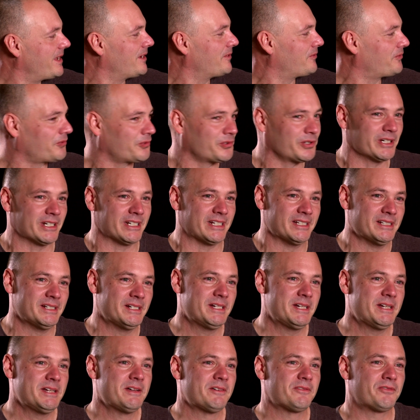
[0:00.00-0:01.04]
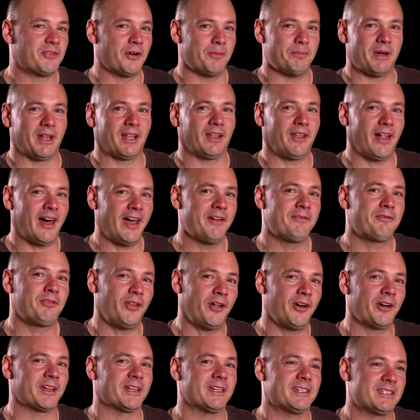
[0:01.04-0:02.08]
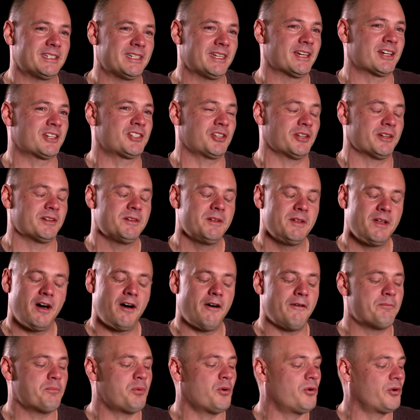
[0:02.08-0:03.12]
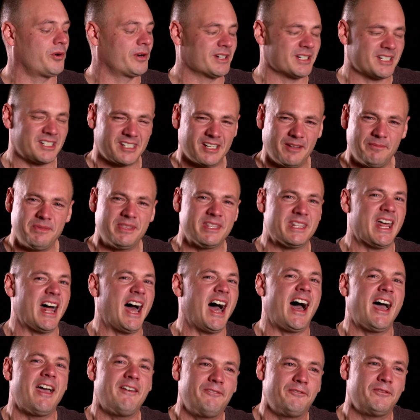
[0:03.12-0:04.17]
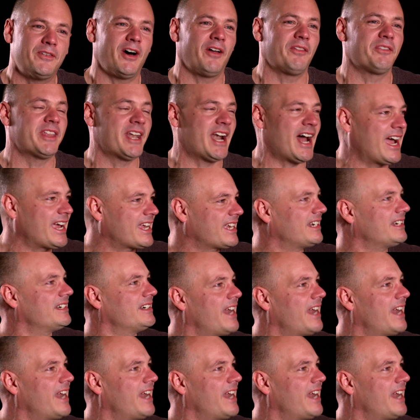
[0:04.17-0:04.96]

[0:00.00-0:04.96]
me free from a lifelong addiction of porn, something that I felt that I could